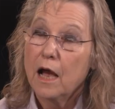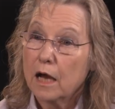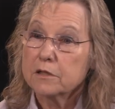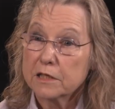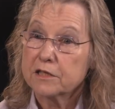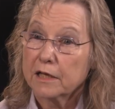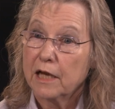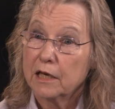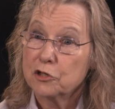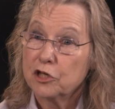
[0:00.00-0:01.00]
on the
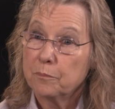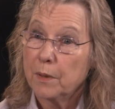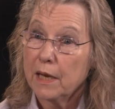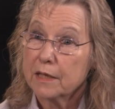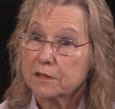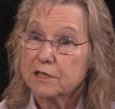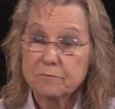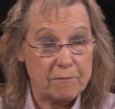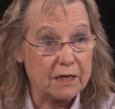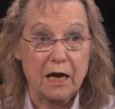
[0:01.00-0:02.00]
psychology of pets.
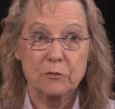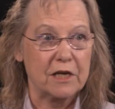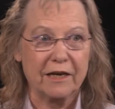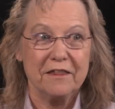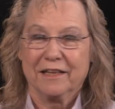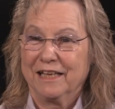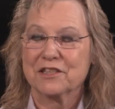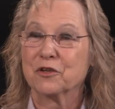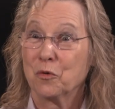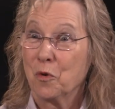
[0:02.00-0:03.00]
And I was like, I think that's a
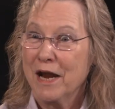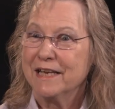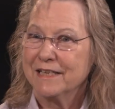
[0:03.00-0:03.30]
great